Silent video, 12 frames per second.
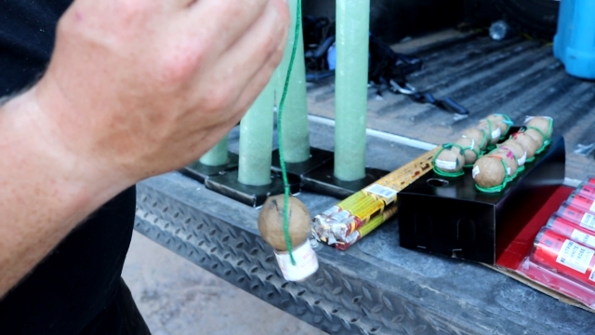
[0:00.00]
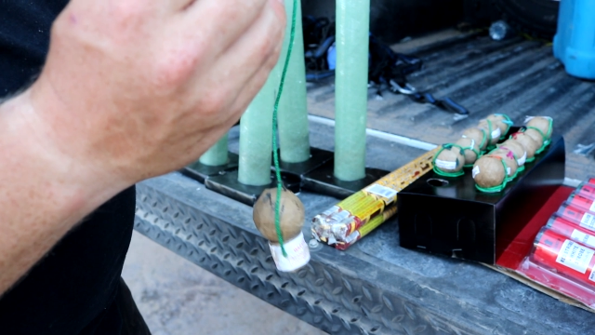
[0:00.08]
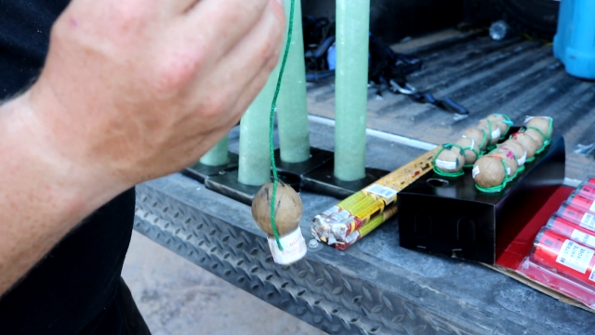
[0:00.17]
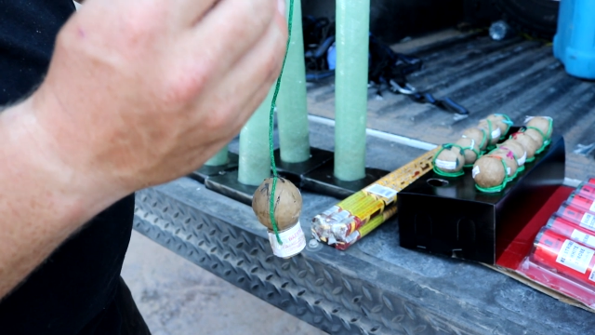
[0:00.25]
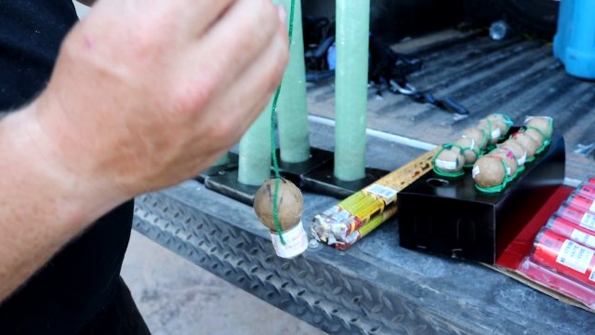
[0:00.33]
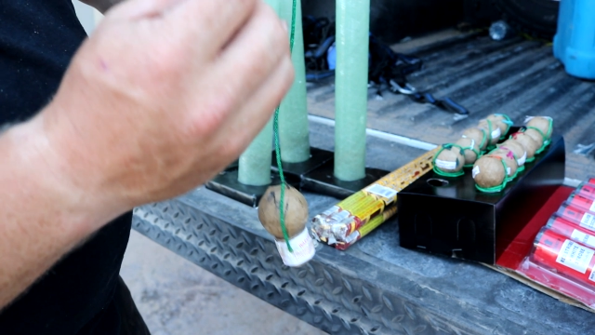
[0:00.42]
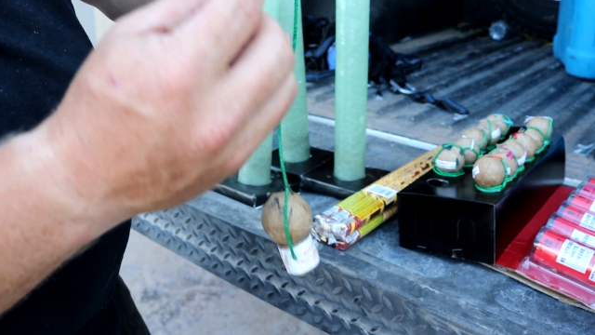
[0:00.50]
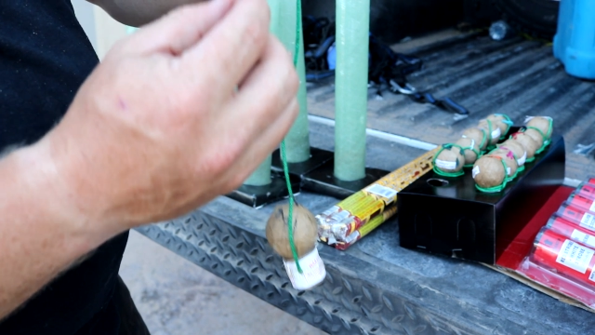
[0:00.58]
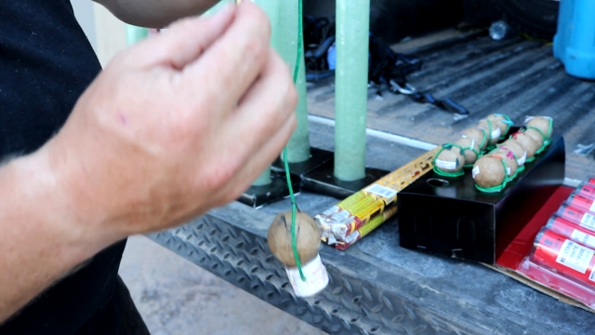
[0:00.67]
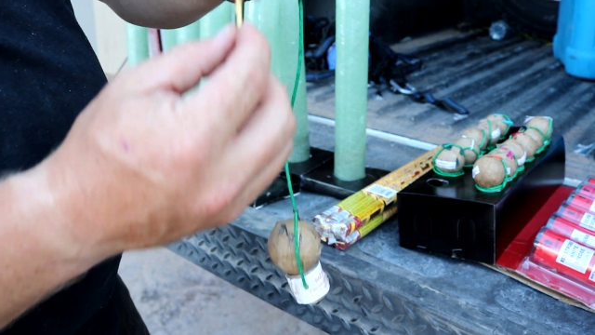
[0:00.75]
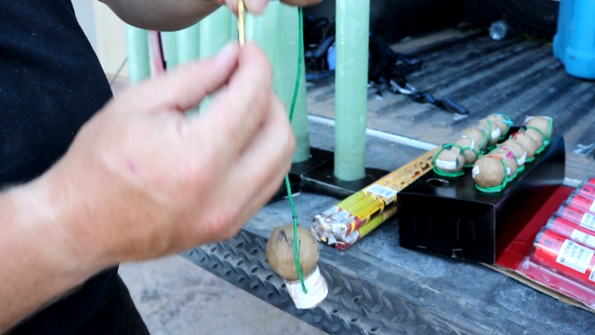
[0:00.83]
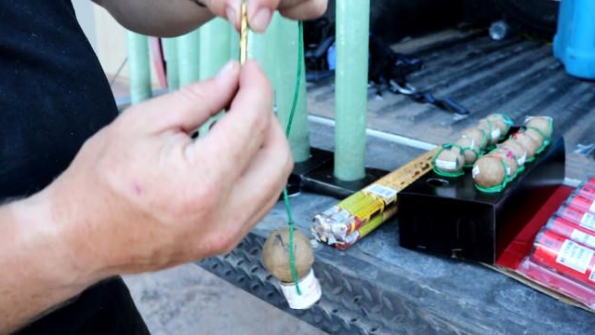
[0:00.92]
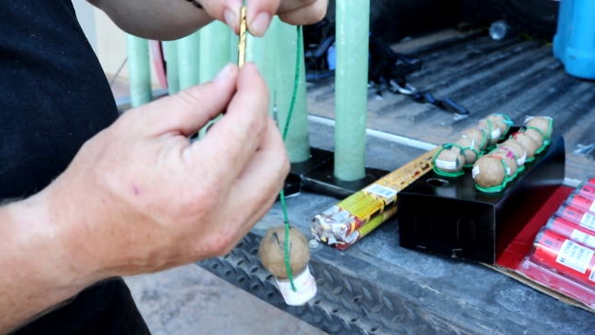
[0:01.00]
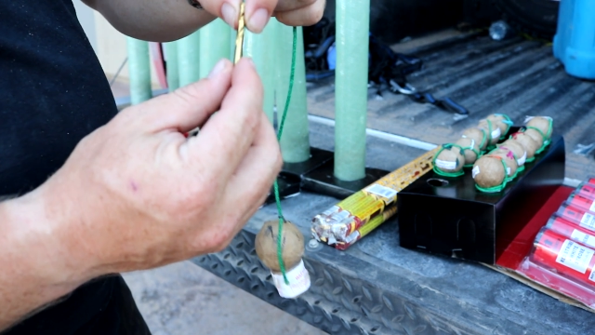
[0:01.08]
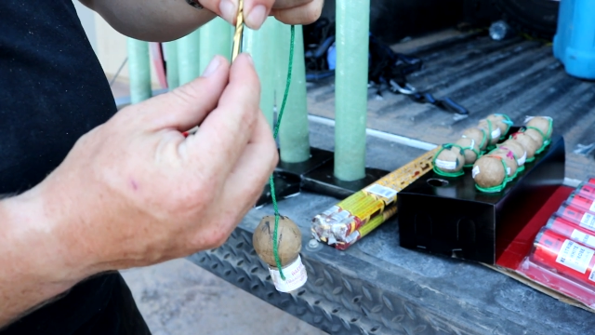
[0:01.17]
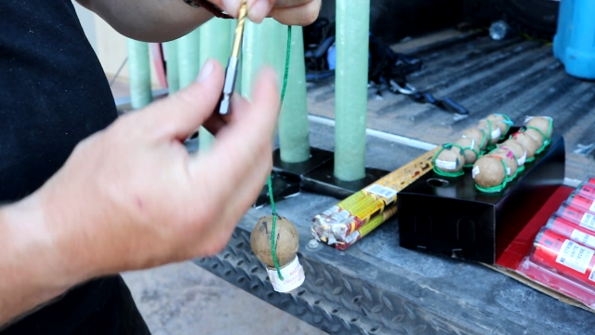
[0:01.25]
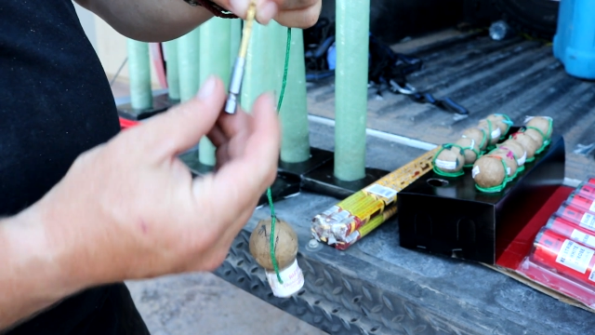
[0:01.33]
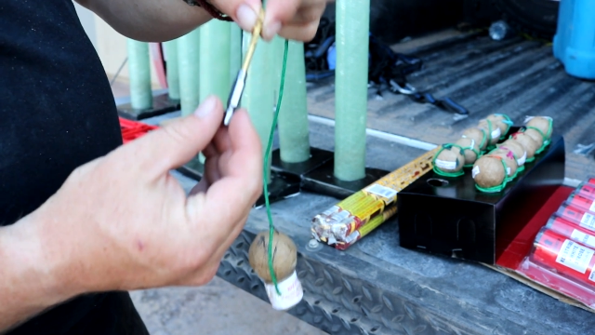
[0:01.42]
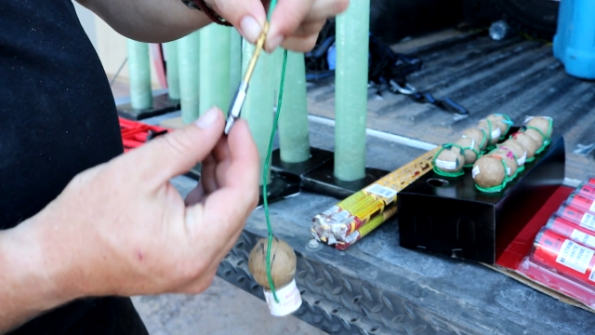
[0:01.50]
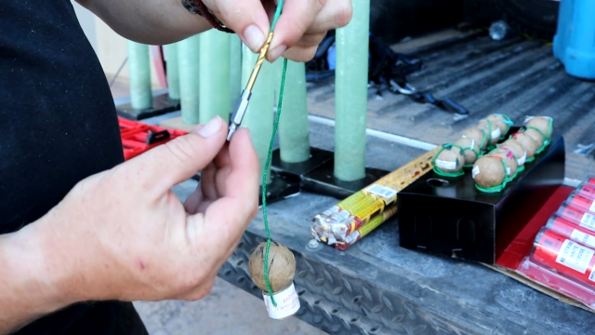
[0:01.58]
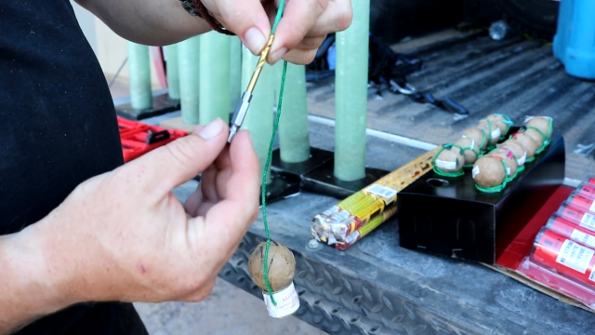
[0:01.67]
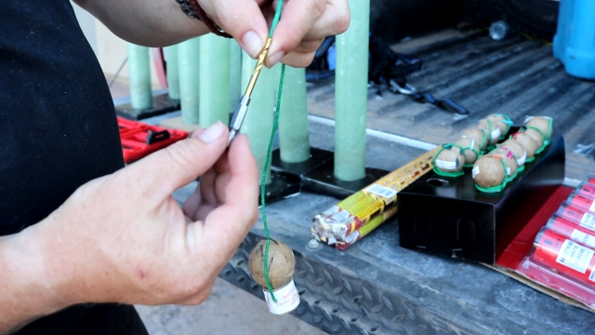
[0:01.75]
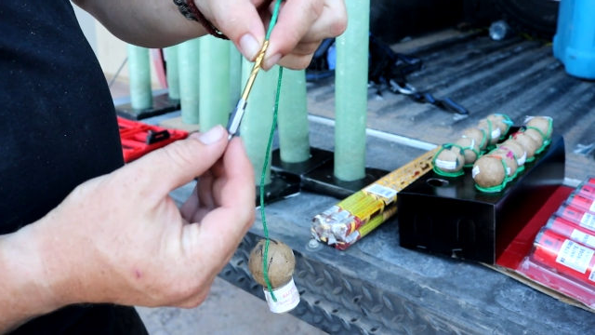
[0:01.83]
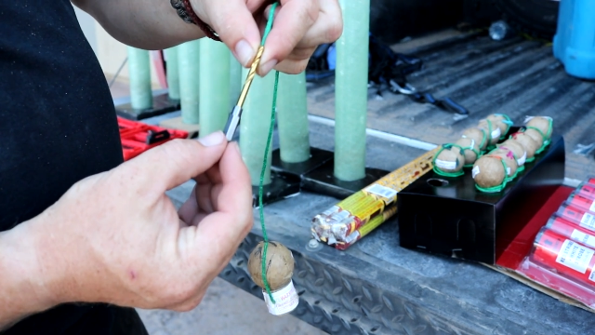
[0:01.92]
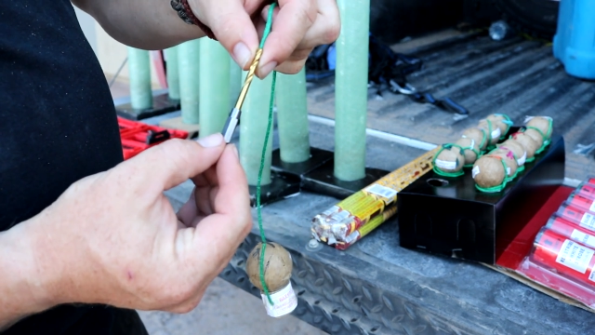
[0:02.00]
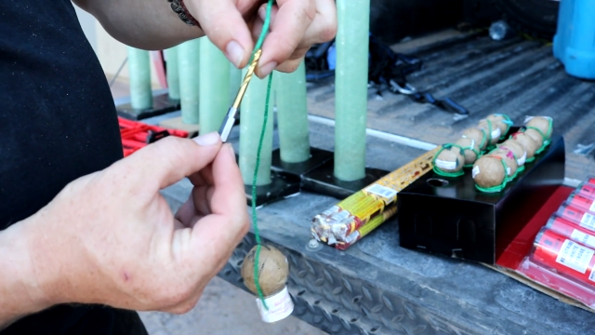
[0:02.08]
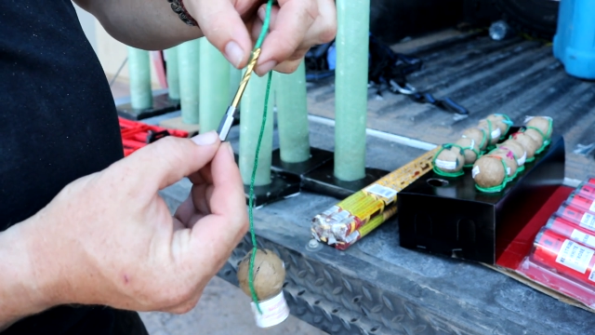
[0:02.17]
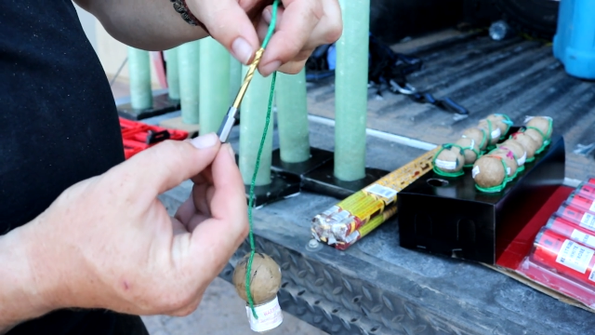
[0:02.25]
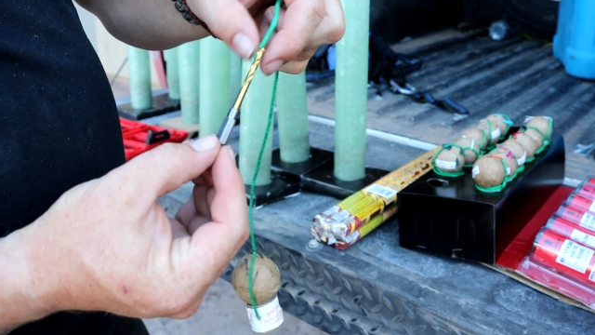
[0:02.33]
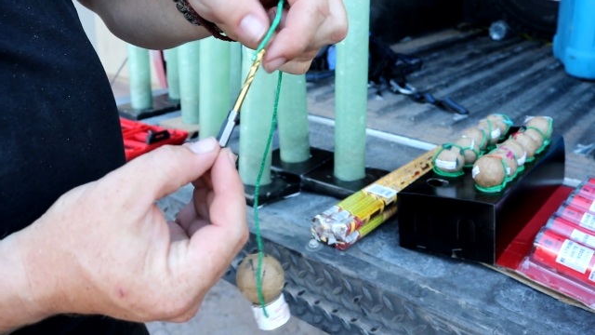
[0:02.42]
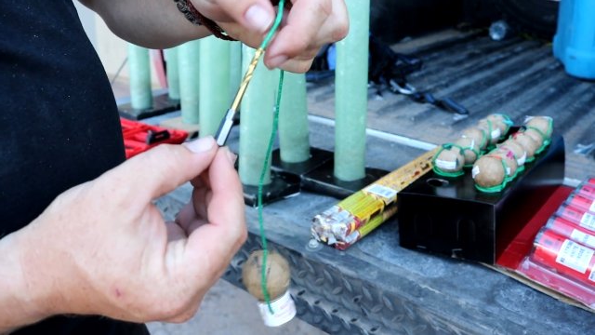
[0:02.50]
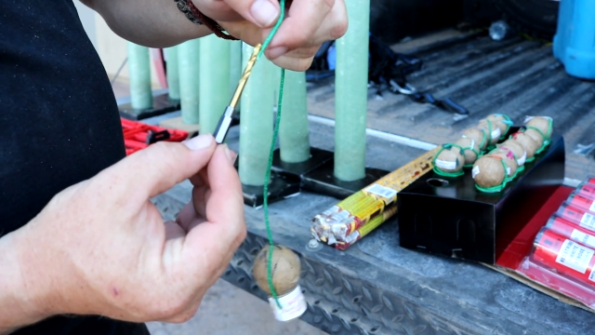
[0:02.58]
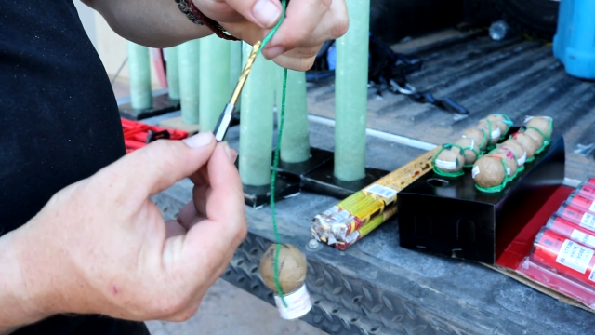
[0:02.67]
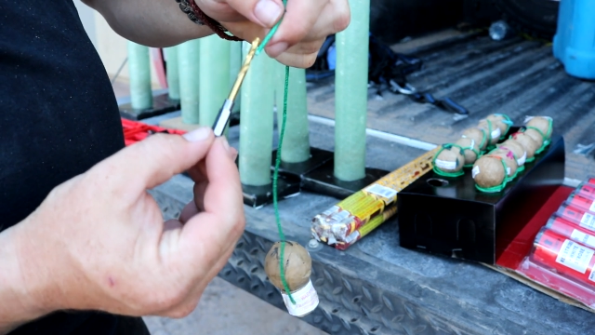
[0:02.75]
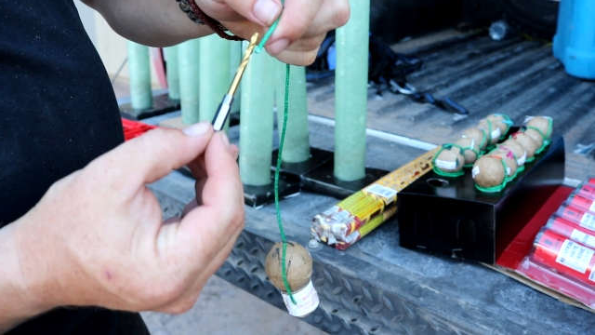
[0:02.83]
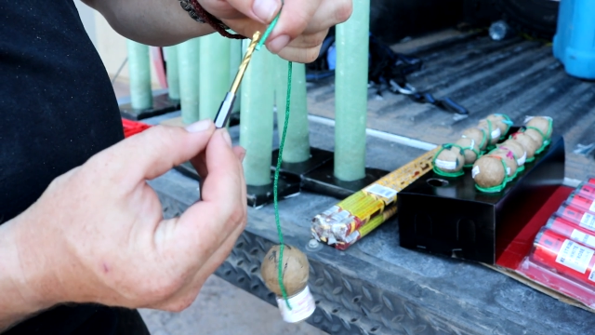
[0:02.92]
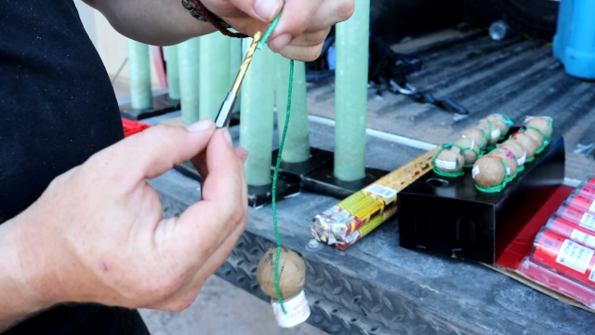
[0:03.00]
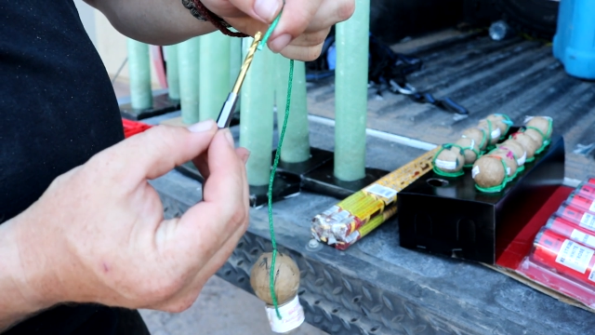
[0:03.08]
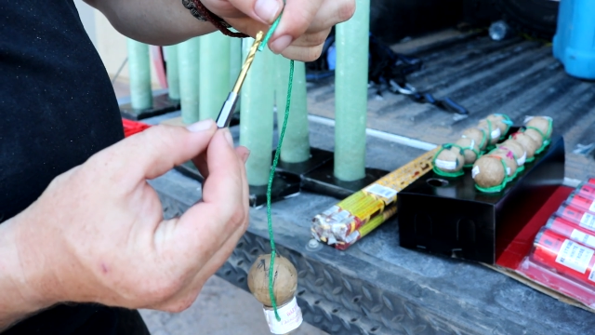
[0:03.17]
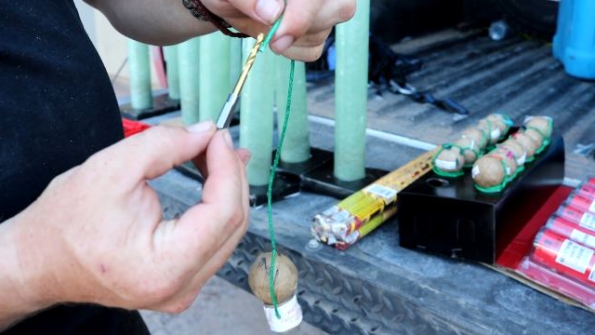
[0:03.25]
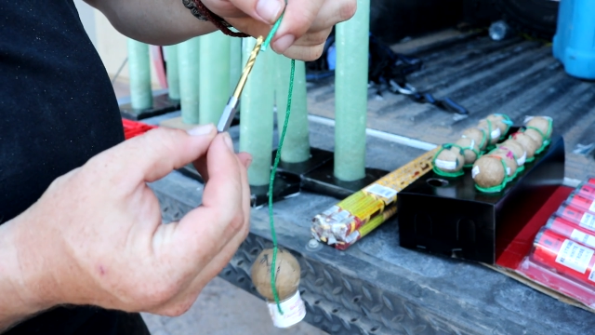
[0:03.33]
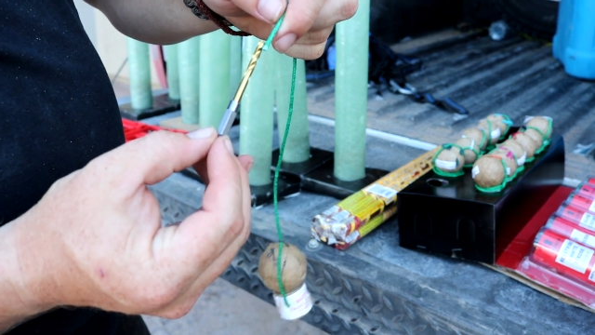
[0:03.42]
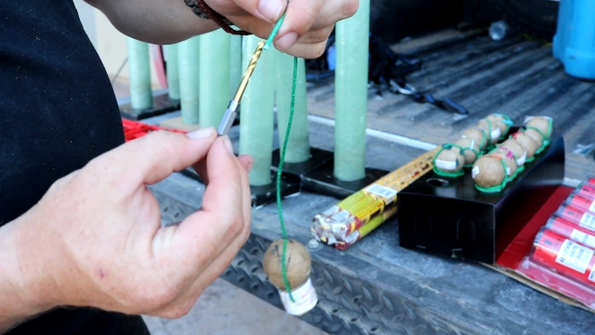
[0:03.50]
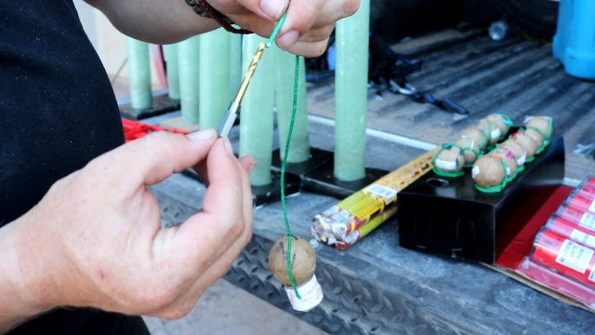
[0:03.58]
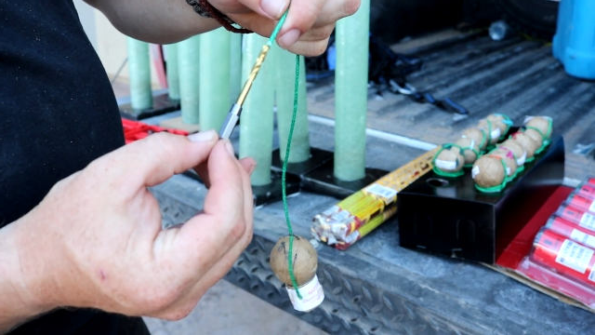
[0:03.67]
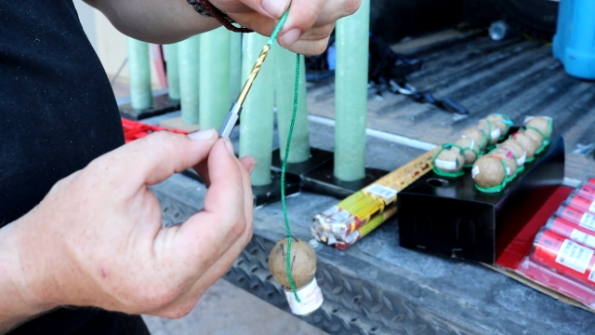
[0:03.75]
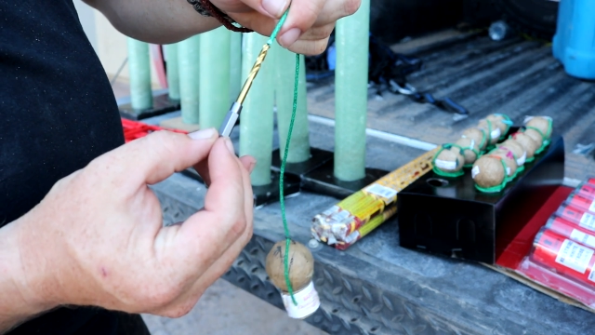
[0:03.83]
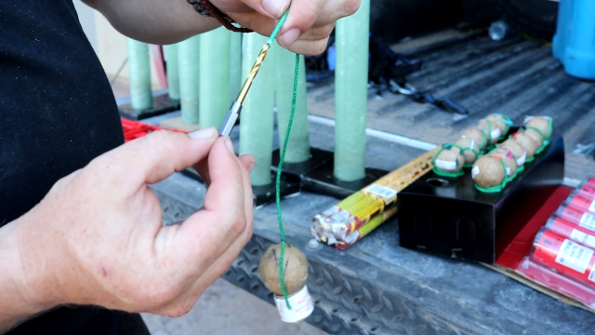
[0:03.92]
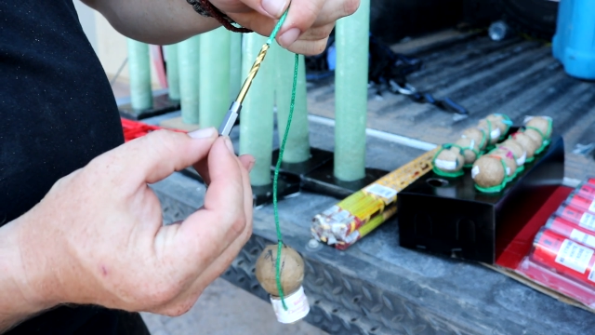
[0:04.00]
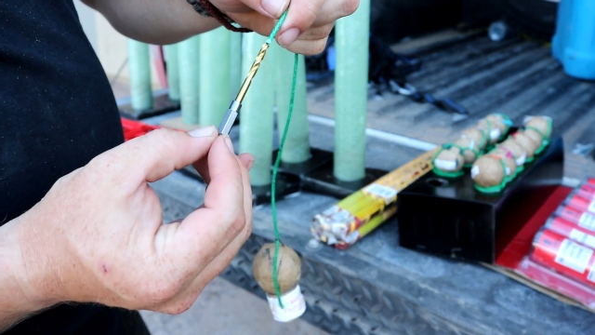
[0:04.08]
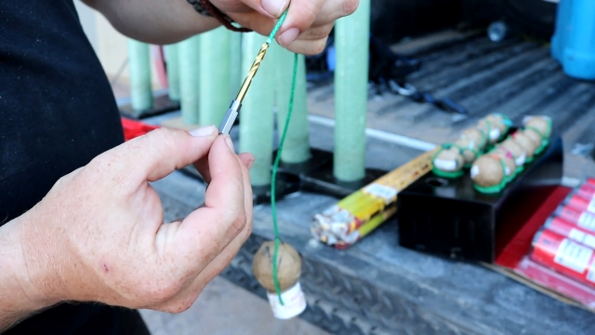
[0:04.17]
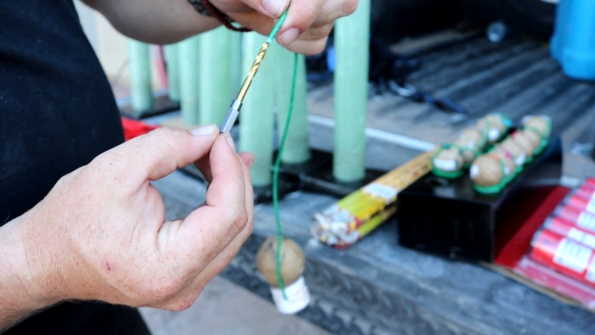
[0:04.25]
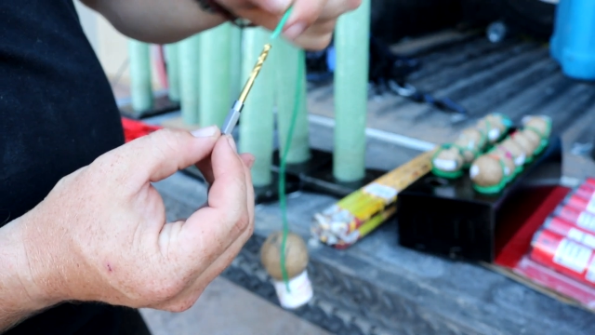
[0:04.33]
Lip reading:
(no speaker visible)